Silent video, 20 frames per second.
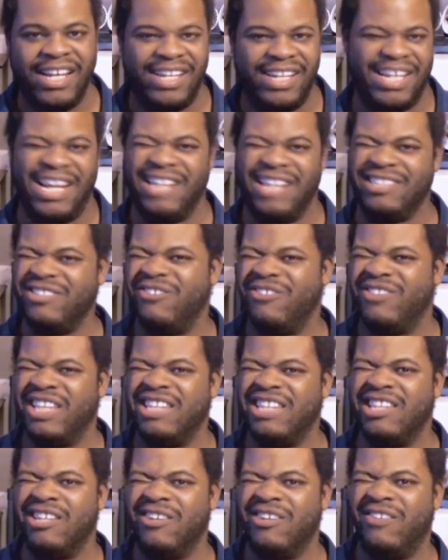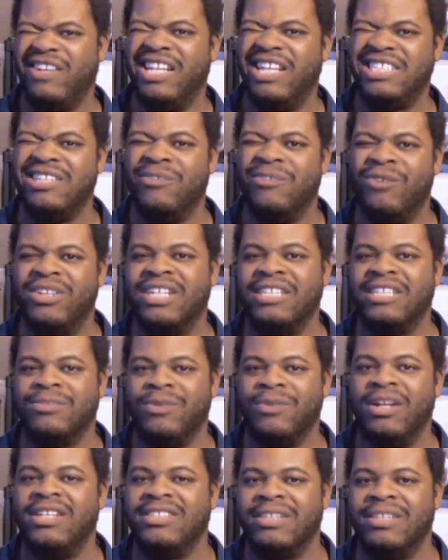and I don't think the urination worked as
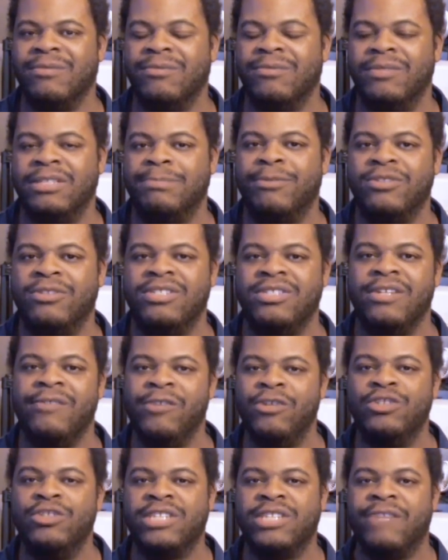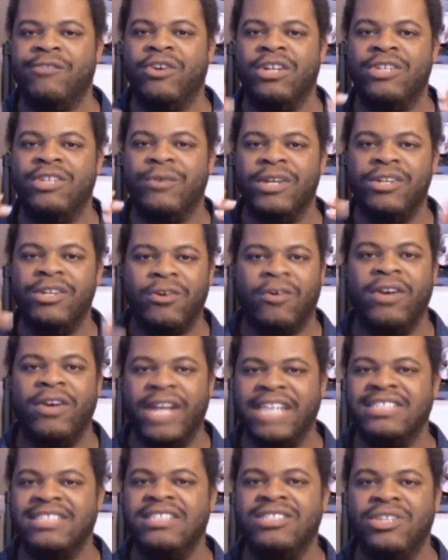well as it was supposed to. Usually, if you're going to do a
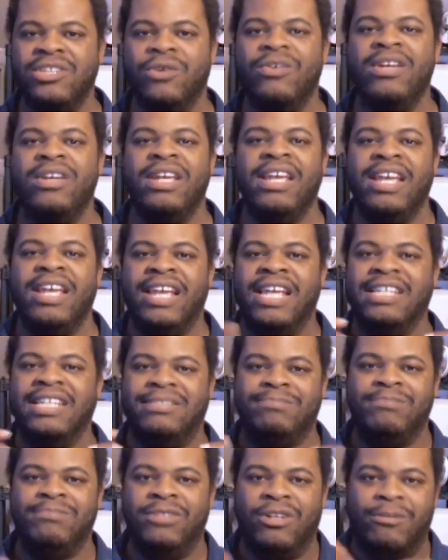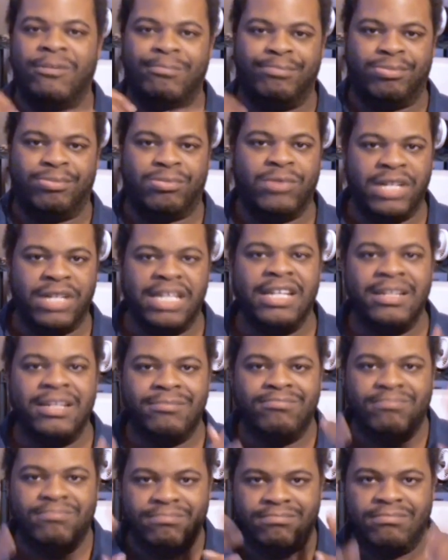urination joke, it's, you know,
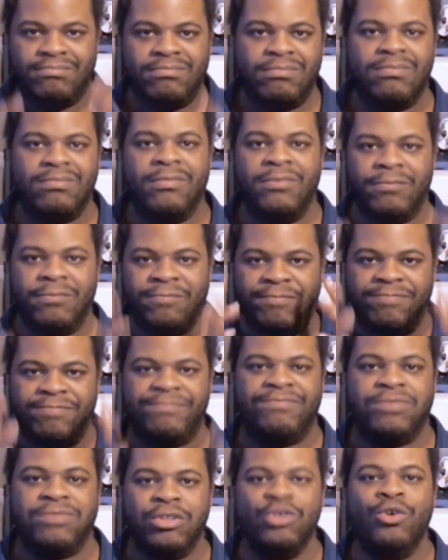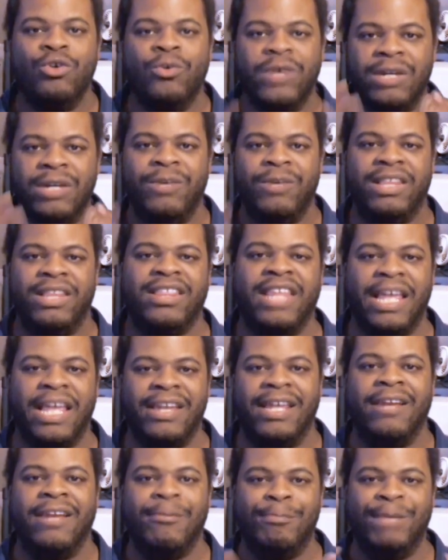pretty fluid
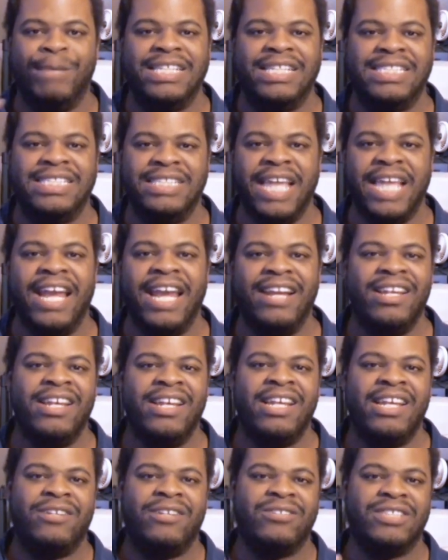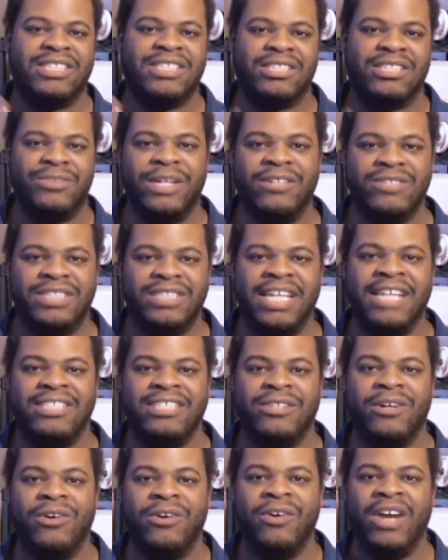within and big stain. They're just a twinkle stain.
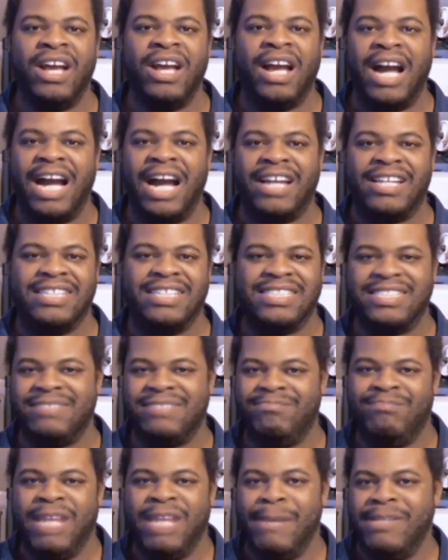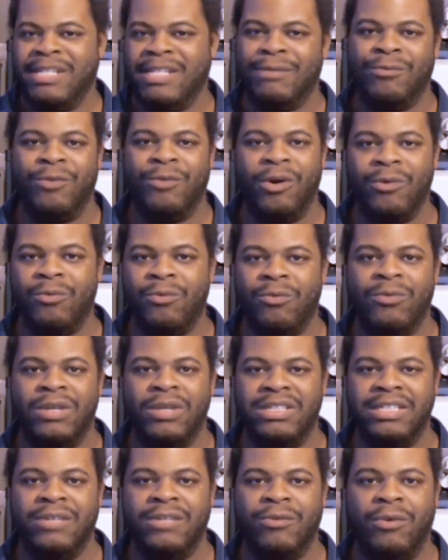So I guess maybe something wrong
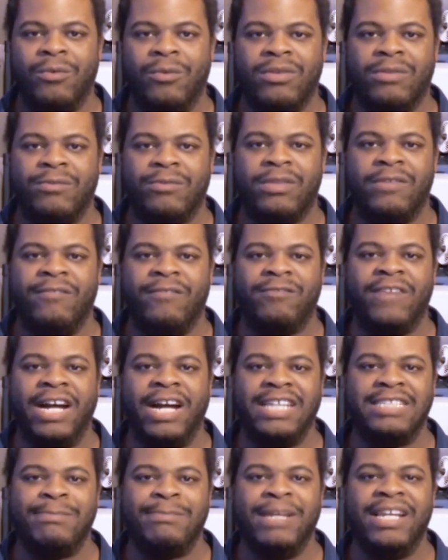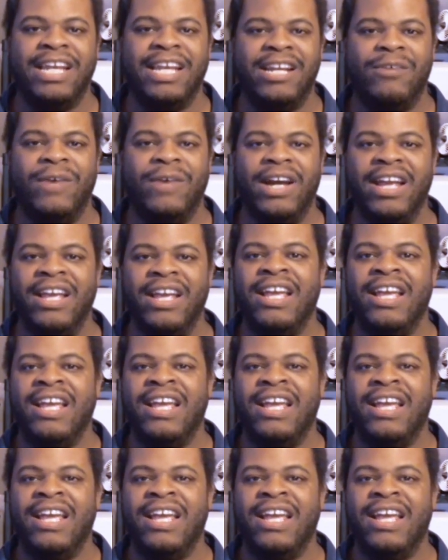with the device. But anyway,